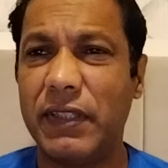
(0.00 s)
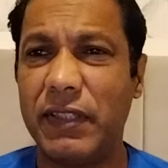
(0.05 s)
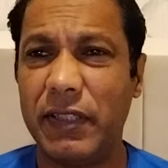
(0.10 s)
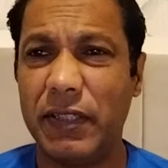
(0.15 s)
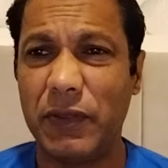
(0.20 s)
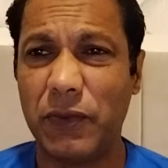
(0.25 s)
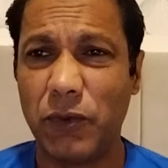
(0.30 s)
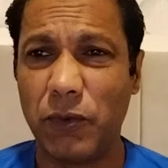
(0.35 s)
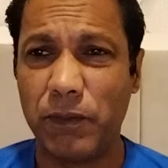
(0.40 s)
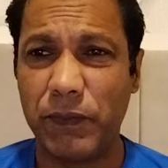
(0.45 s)

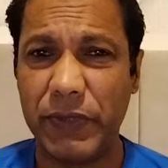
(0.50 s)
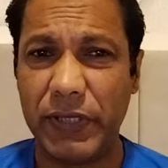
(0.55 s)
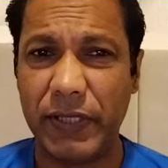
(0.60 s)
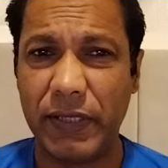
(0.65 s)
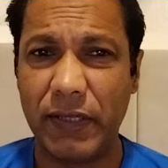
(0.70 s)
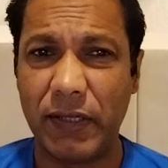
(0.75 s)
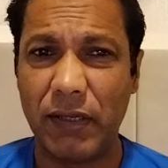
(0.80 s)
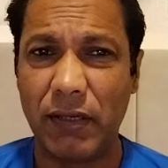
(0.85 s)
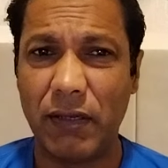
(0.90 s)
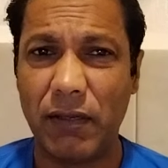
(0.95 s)

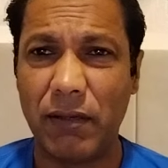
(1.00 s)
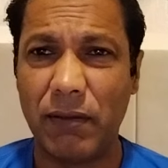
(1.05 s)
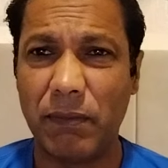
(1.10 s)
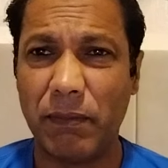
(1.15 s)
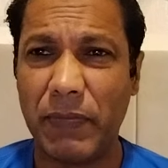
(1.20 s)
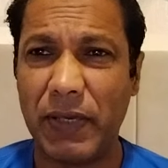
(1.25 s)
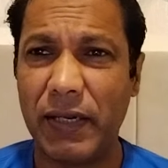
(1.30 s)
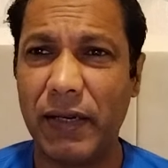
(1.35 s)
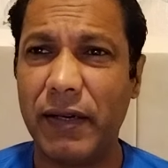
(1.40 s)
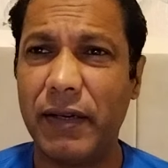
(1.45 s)

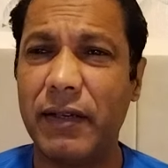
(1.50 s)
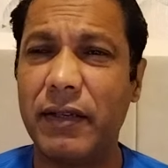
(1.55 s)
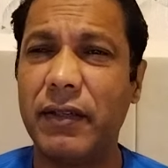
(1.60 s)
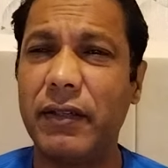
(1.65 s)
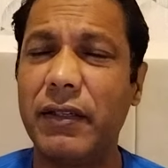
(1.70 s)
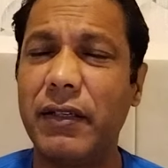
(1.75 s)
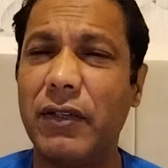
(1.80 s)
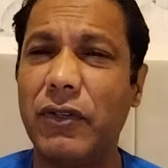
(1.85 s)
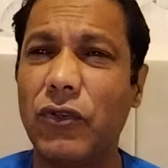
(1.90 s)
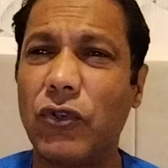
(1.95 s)
Ethiopian
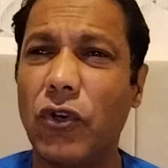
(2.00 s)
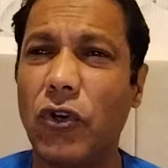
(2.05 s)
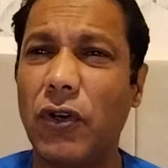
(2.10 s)
military